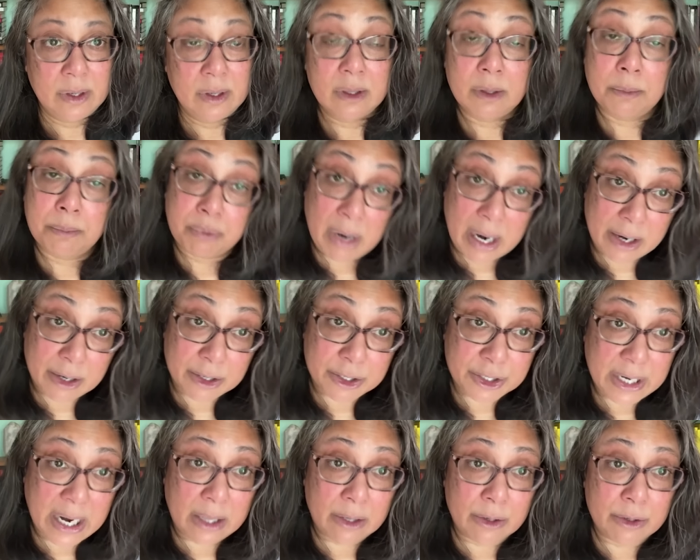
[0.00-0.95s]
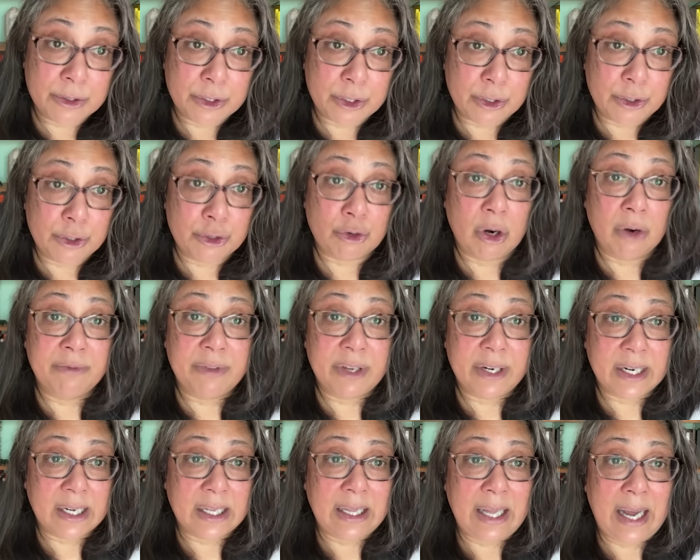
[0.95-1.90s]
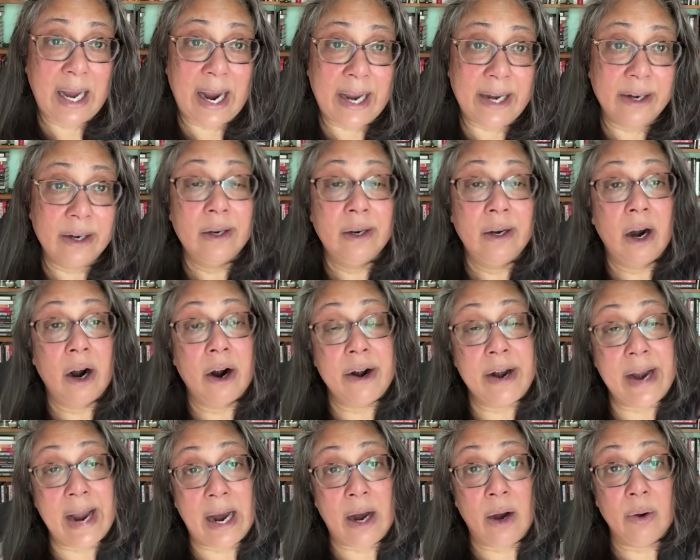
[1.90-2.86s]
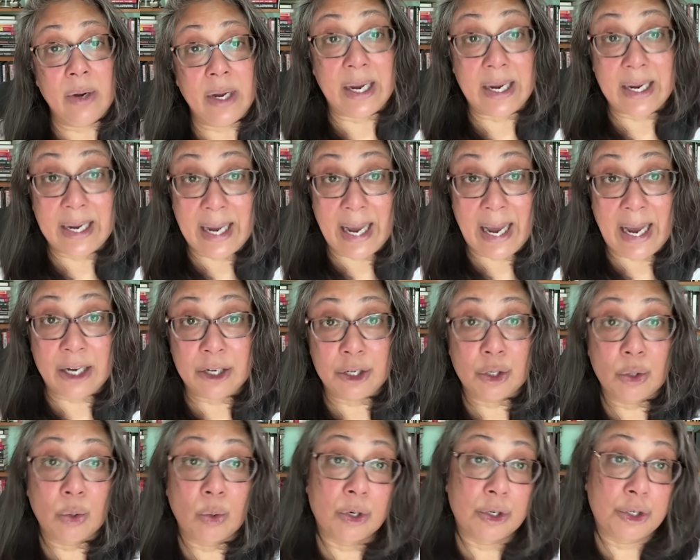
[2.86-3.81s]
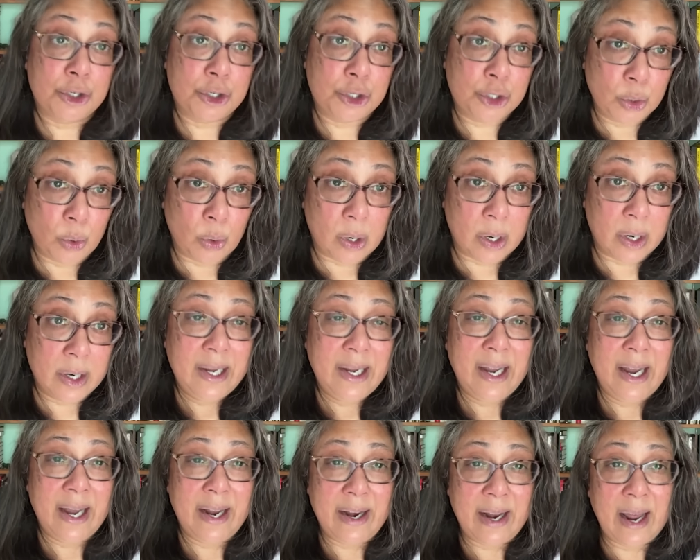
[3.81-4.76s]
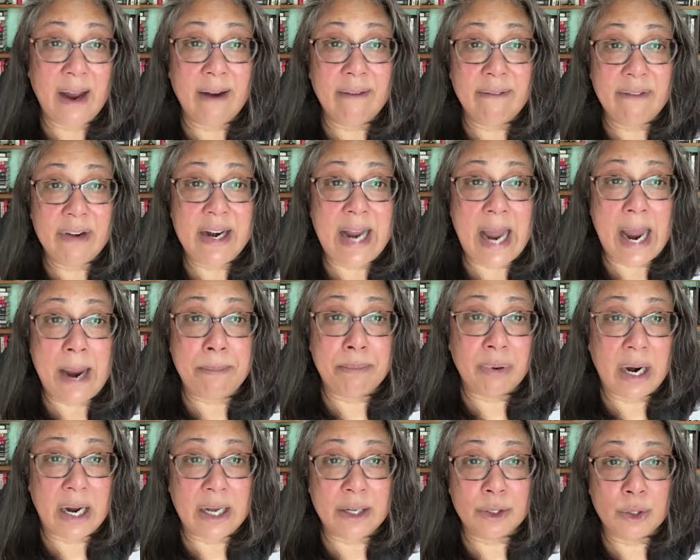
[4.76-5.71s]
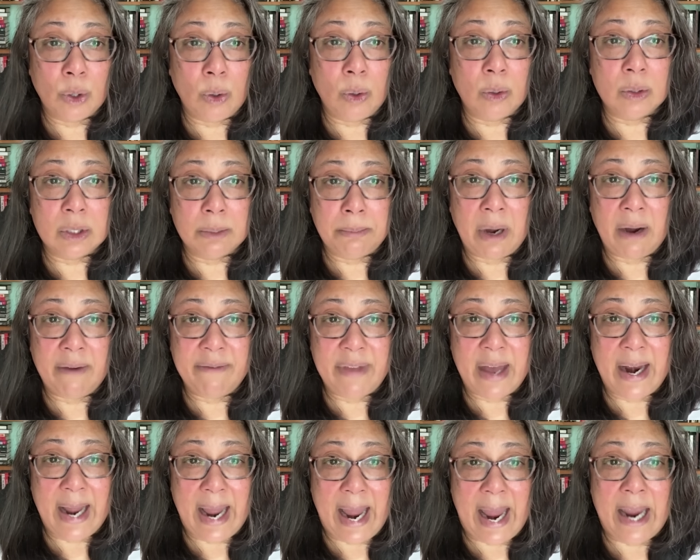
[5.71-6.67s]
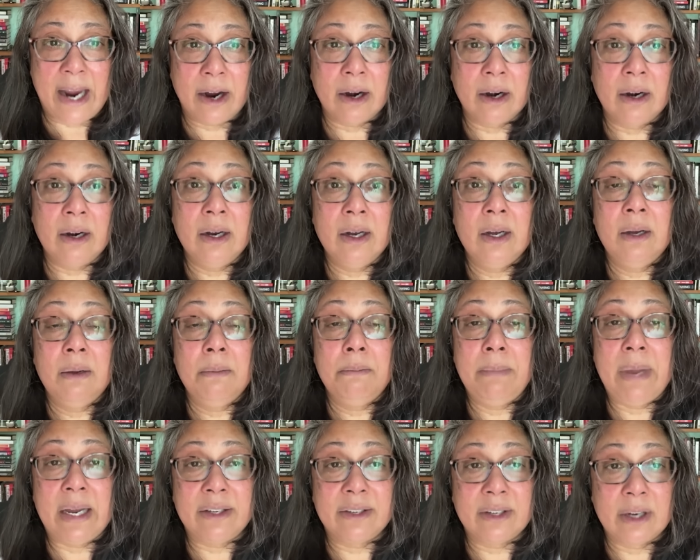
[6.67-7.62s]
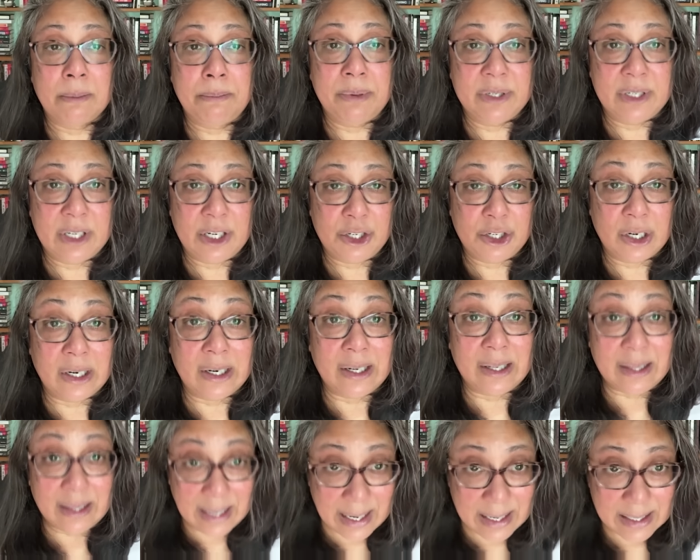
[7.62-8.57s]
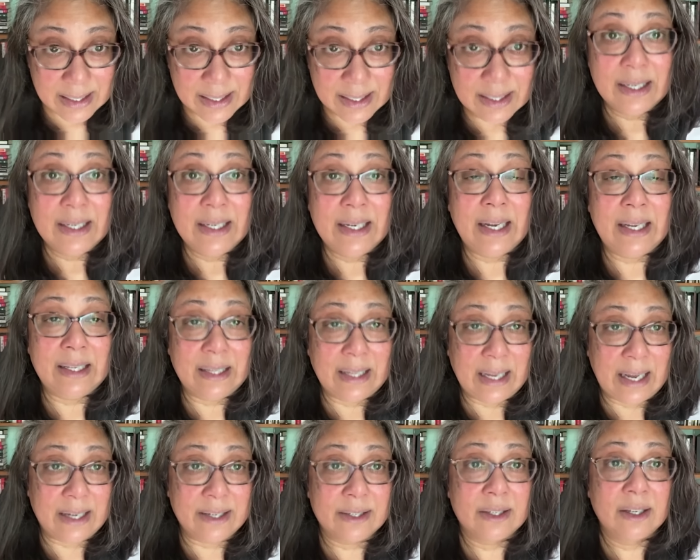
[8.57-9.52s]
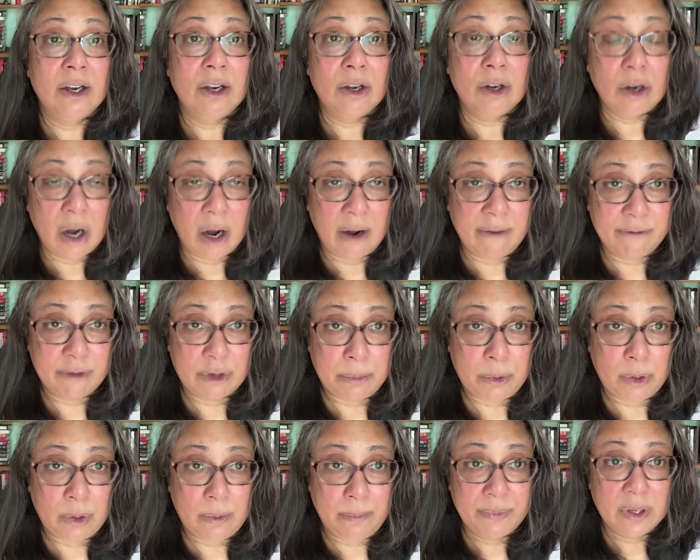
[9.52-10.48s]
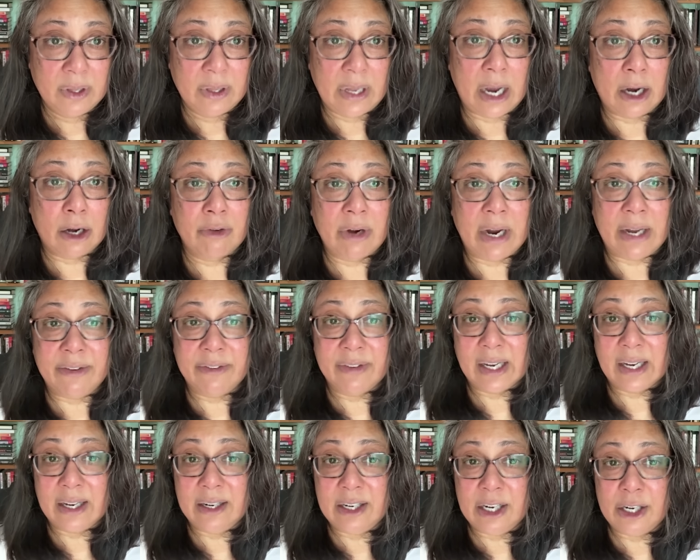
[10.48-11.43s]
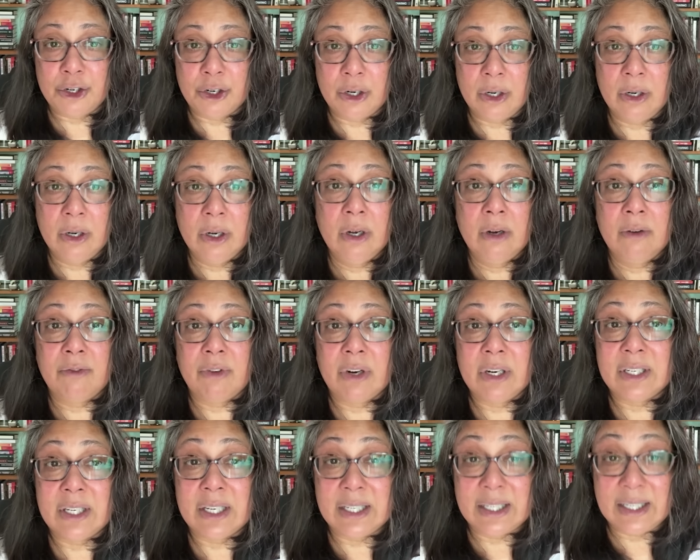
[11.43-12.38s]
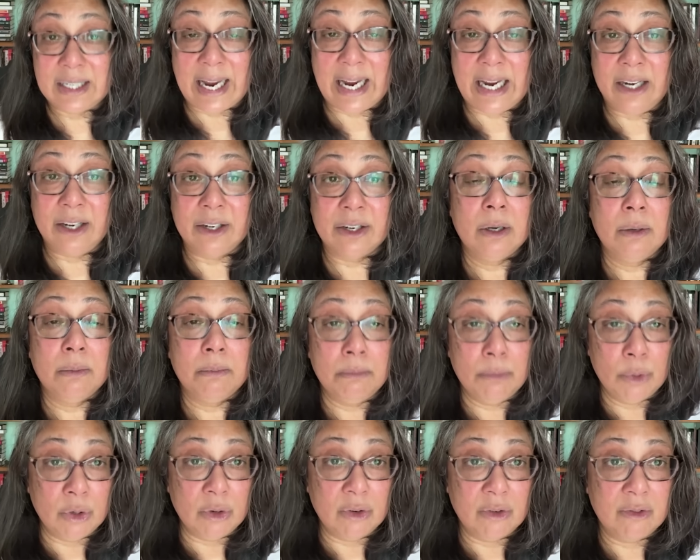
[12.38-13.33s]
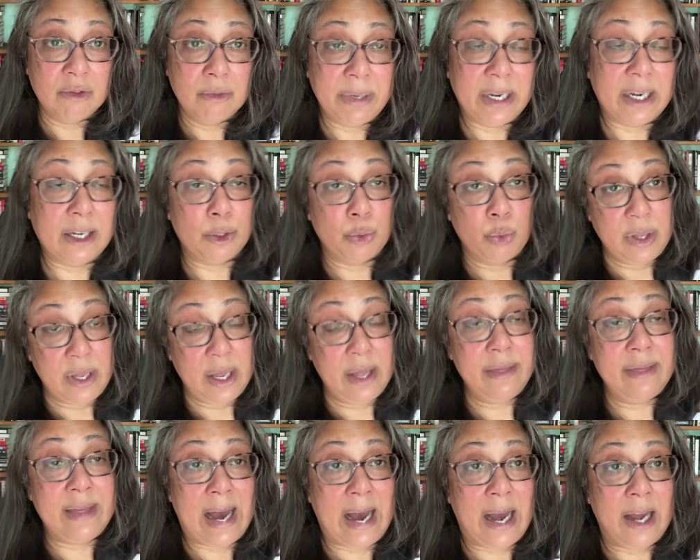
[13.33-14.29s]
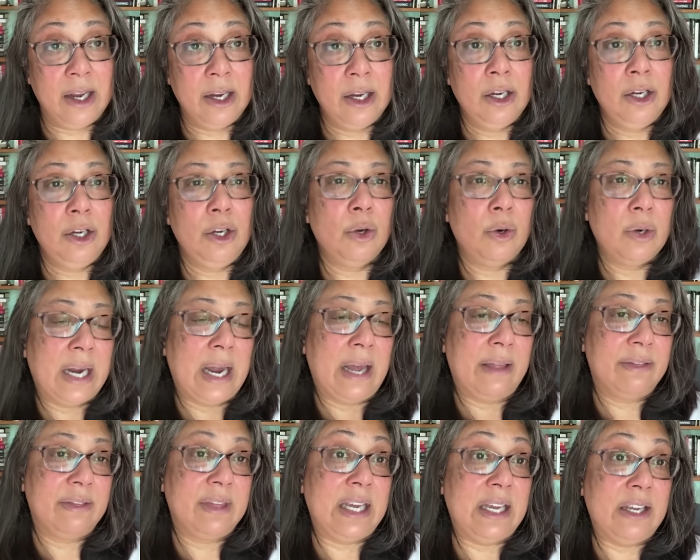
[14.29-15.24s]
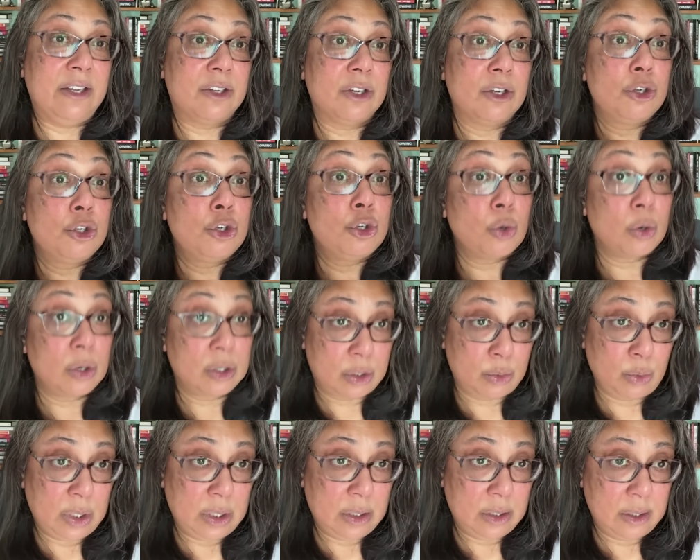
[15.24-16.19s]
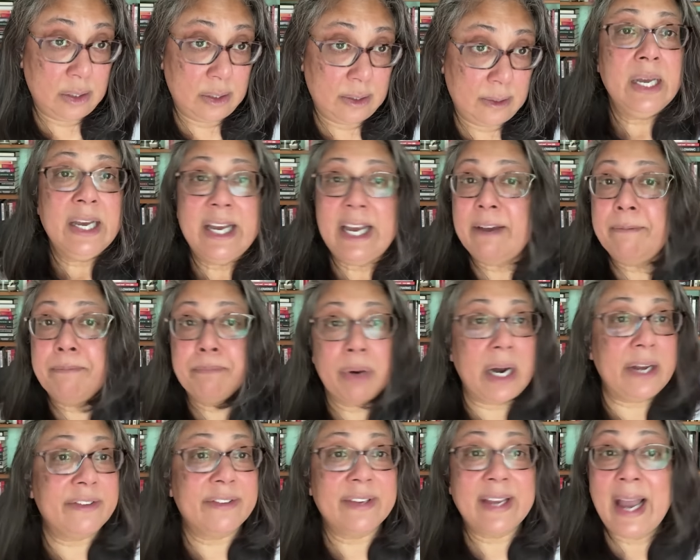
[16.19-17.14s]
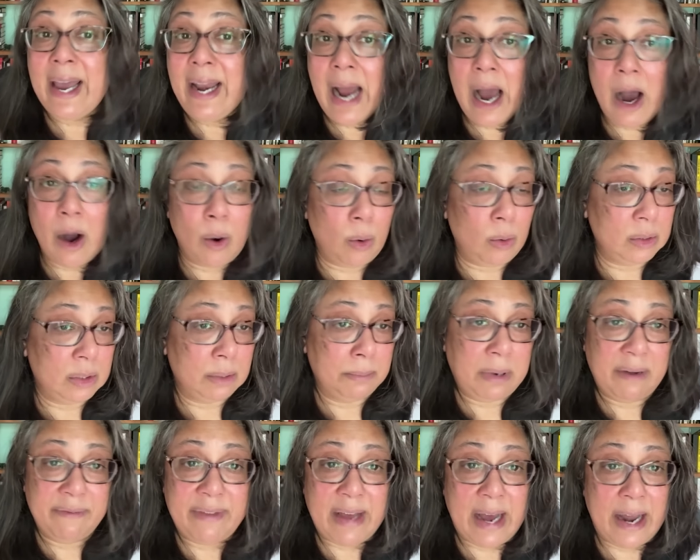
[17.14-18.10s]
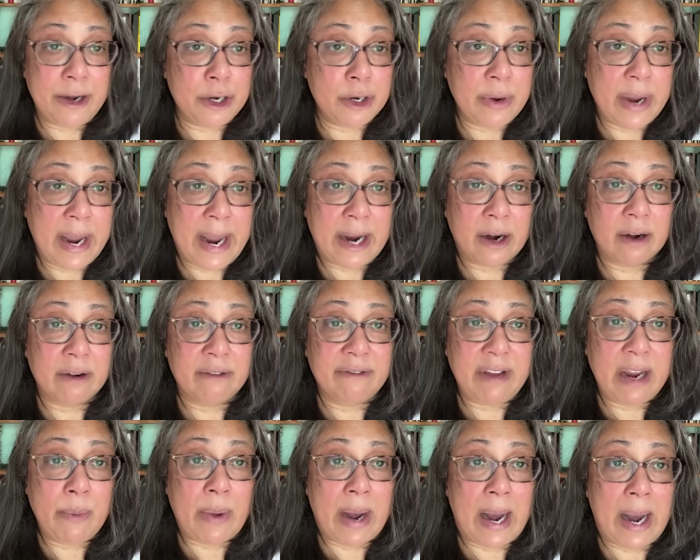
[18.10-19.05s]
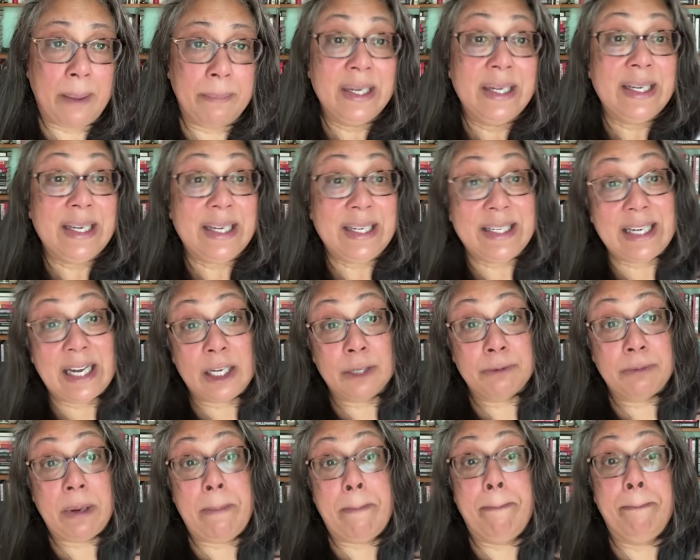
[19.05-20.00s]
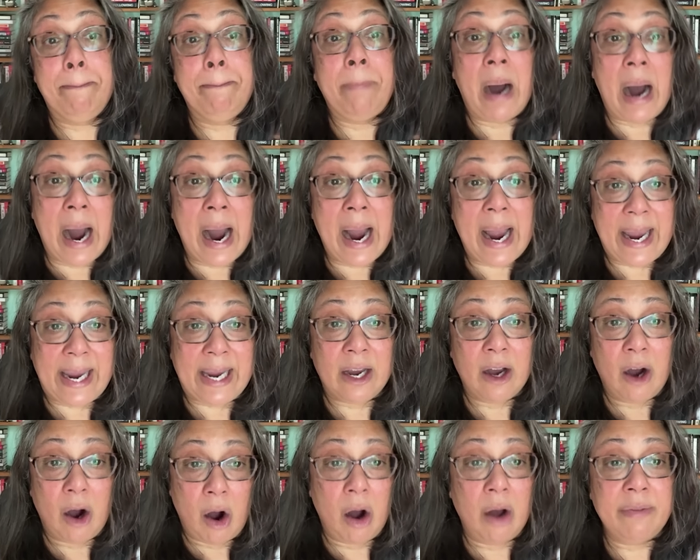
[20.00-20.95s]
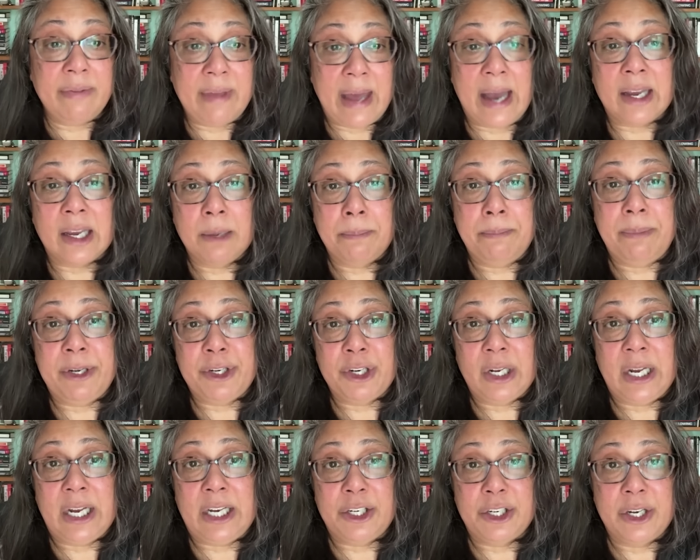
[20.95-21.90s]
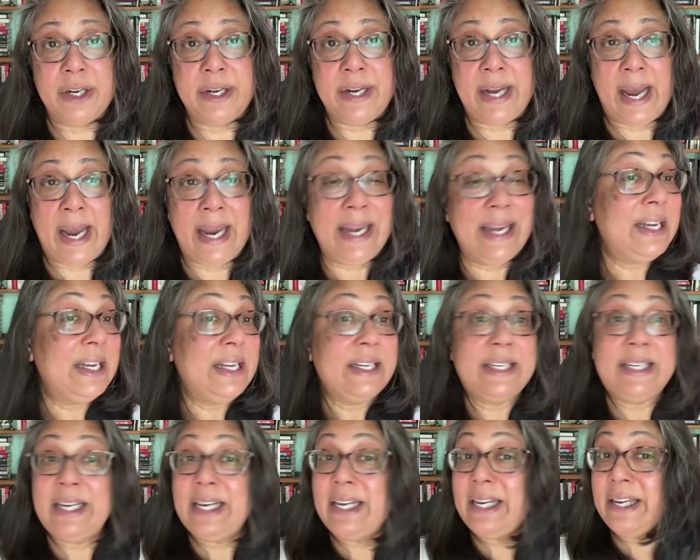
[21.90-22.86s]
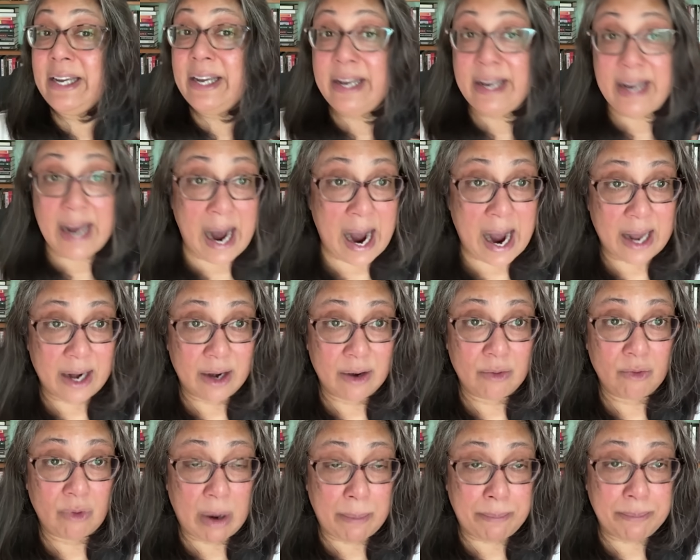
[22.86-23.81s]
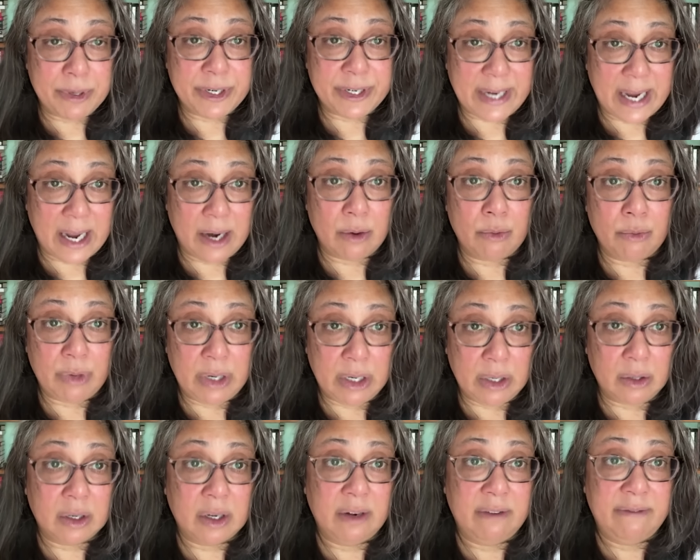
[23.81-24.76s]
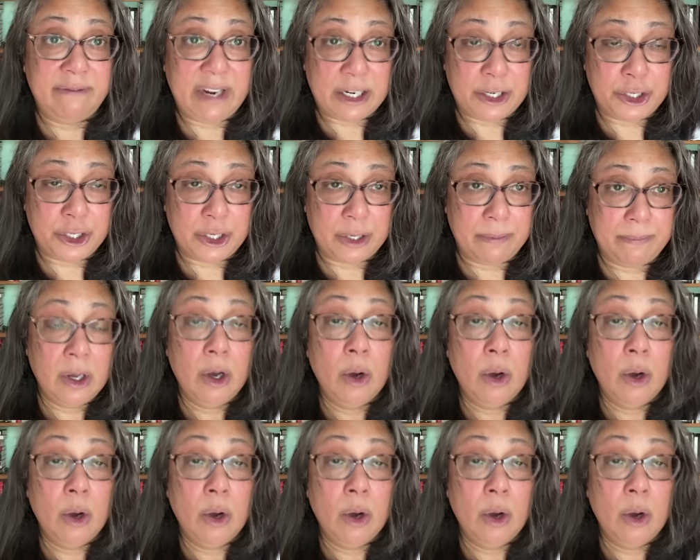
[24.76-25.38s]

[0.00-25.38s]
The prior sellers who drove the decline are now cash or short, and every day price holds above that anchor makes their position less and less comfortable. That creates the condition for a sustained move, because within that, you'll get these short squeezes. If price cannot hold above that new anchored VWAP, it tells me buying on that capitulation day did not represent real conviction.